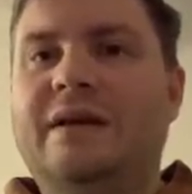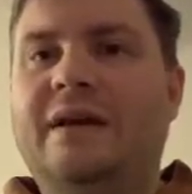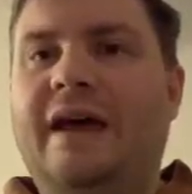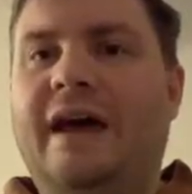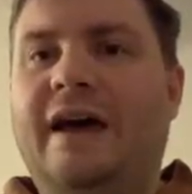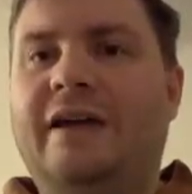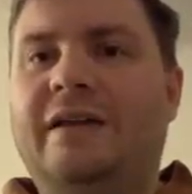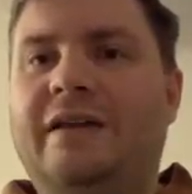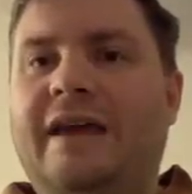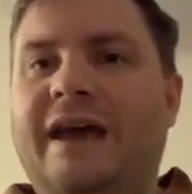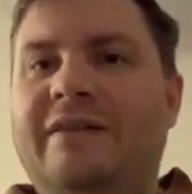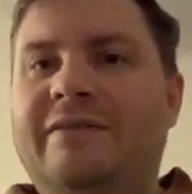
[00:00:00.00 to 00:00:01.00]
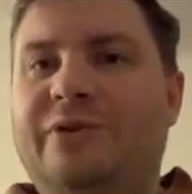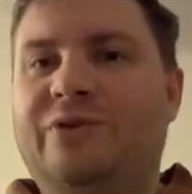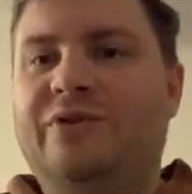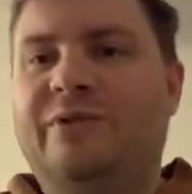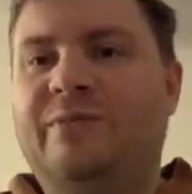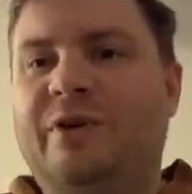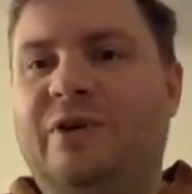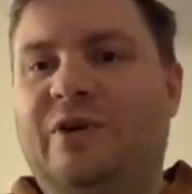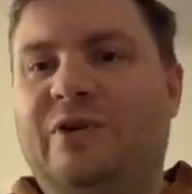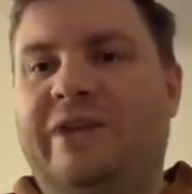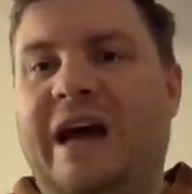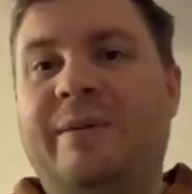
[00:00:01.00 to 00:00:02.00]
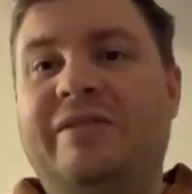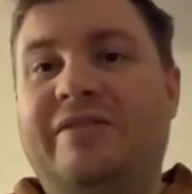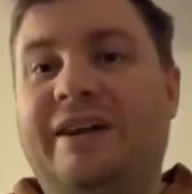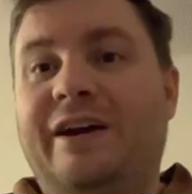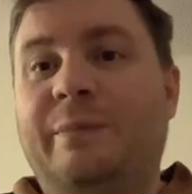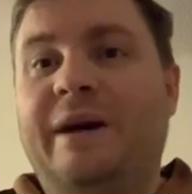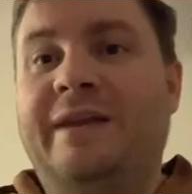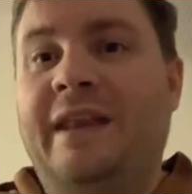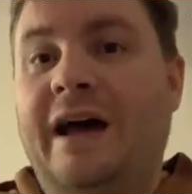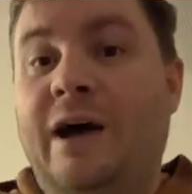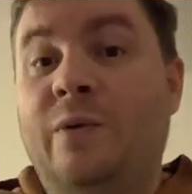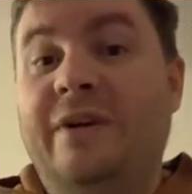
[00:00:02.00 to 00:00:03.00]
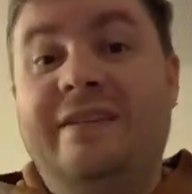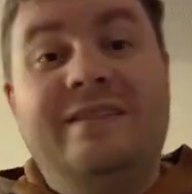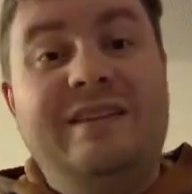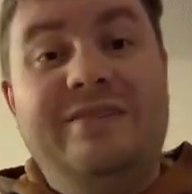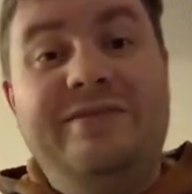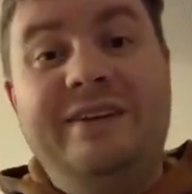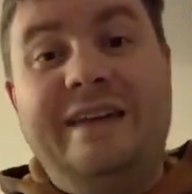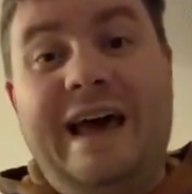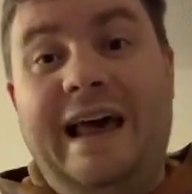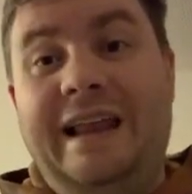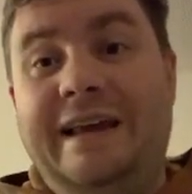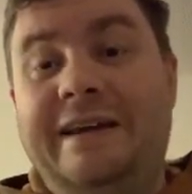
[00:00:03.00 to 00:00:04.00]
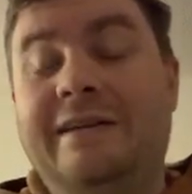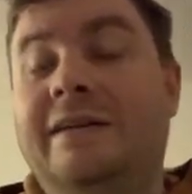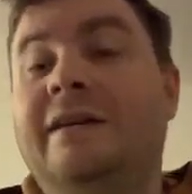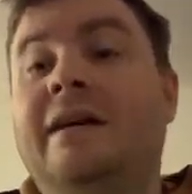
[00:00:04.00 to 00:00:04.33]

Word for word: And yeah, we do some good damage there, but now is the finale.